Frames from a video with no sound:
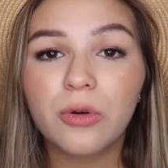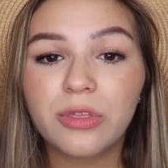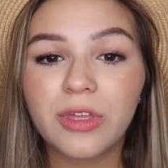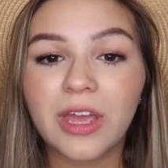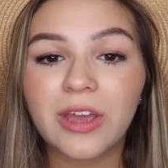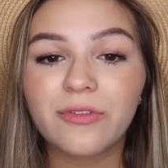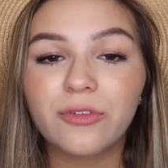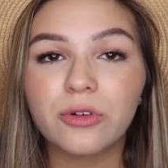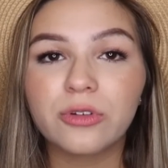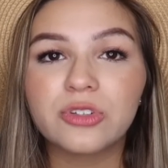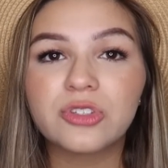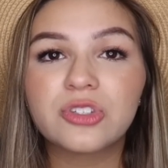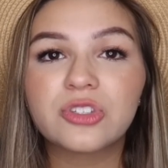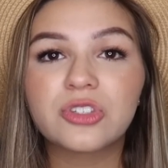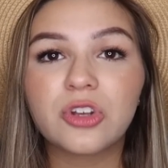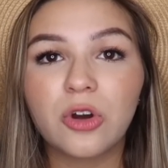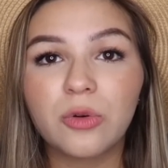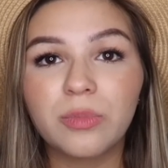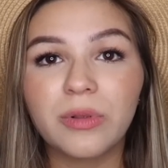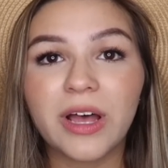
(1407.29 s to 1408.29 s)
thankful and
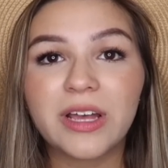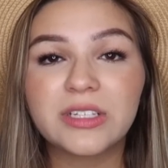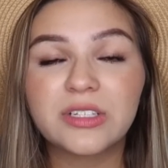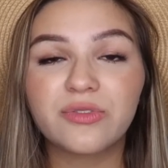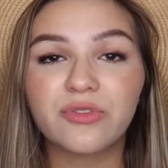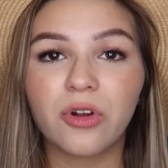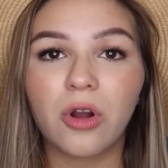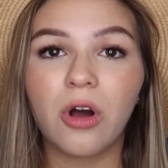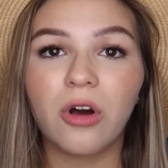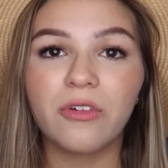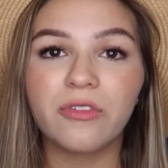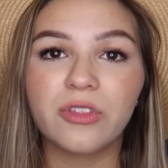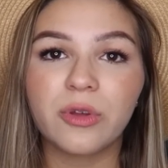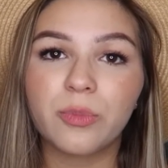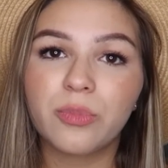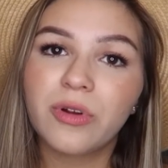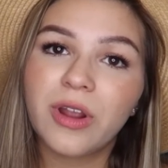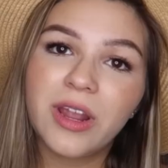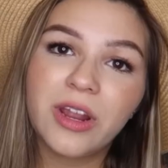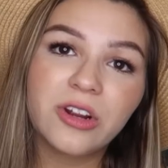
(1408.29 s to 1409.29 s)
so blessed for all of
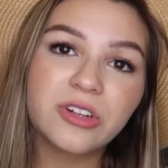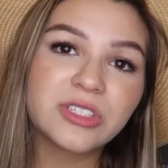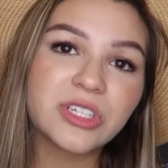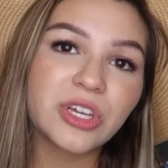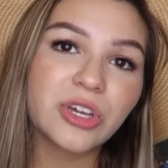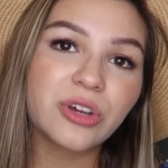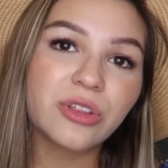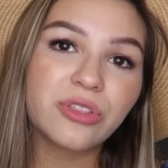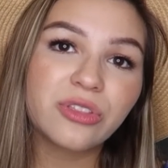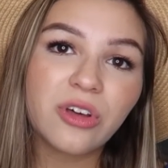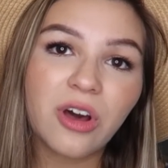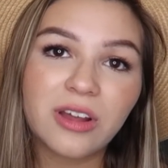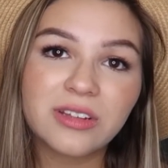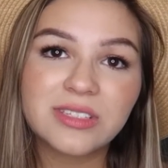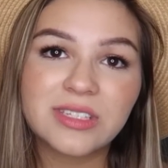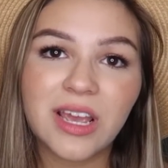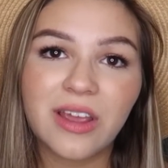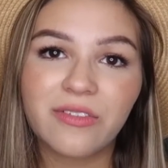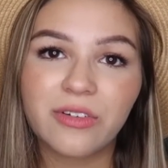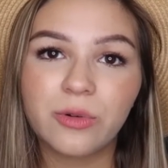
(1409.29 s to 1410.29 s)
the prayers and good
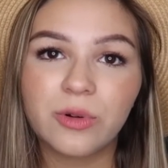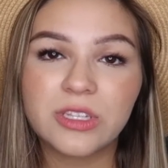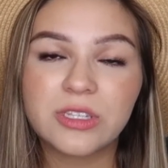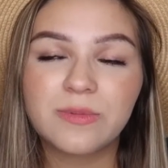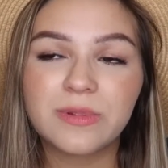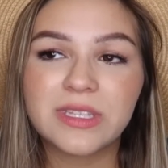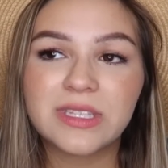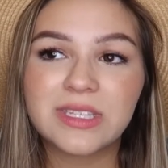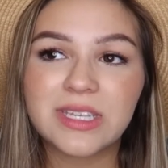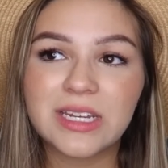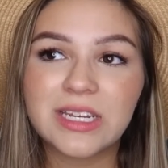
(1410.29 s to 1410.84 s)
thoughts that everyone's been